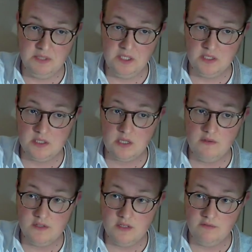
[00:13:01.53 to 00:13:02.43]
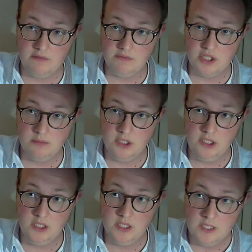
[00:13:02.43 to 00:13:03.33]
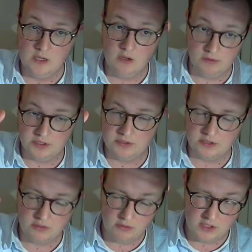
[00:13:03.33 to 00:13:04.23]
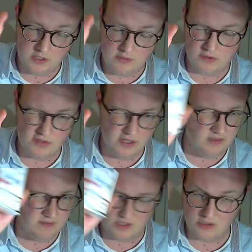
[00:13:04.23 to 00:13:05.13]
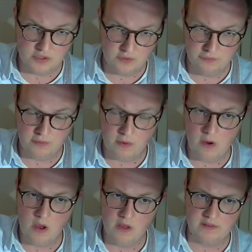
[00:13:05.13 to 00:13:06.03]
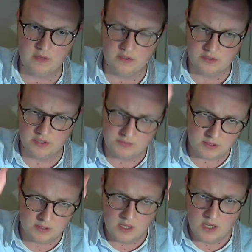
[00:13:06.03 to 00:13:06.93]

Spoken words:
Peter Stuyvesant from Germany, also sold in Austria. Not sure for other countries, but